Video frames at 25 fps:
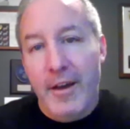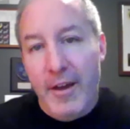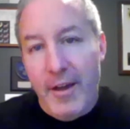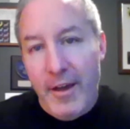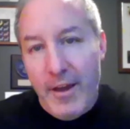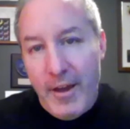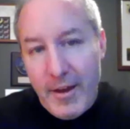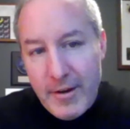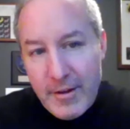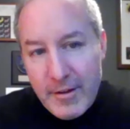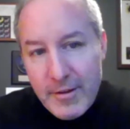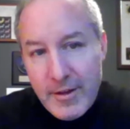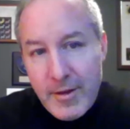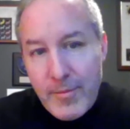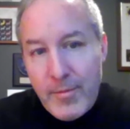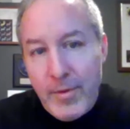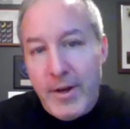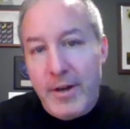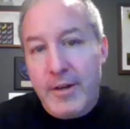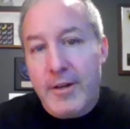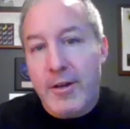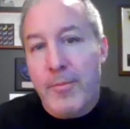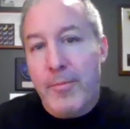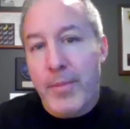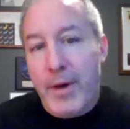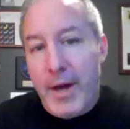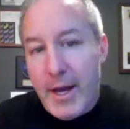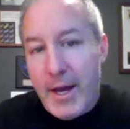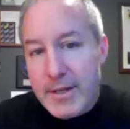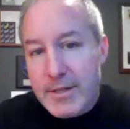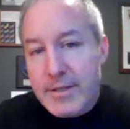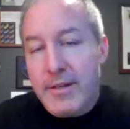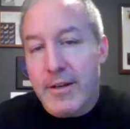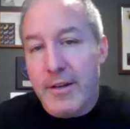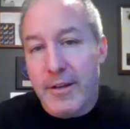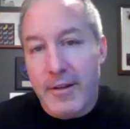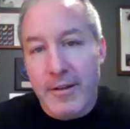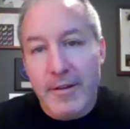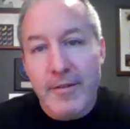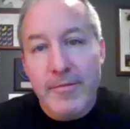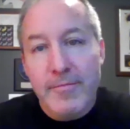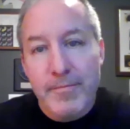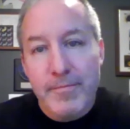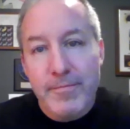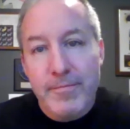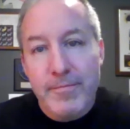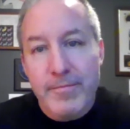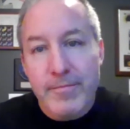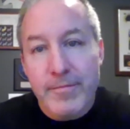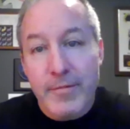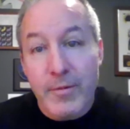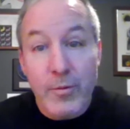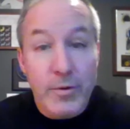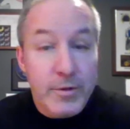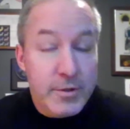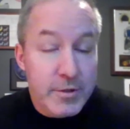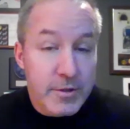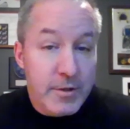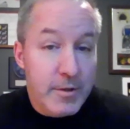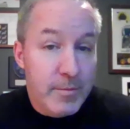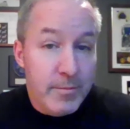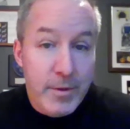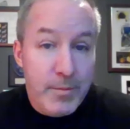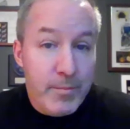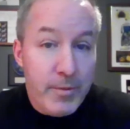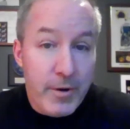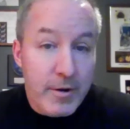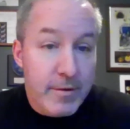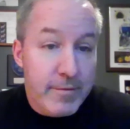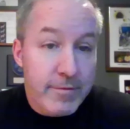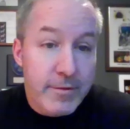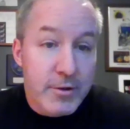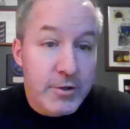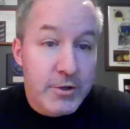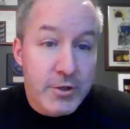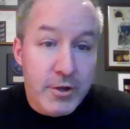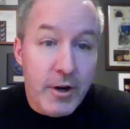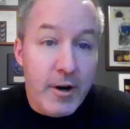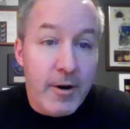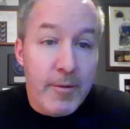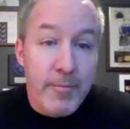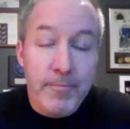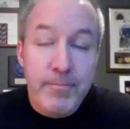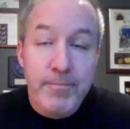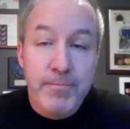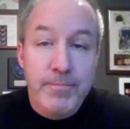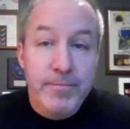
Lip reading: and a limited capacity, which can be part of their charm.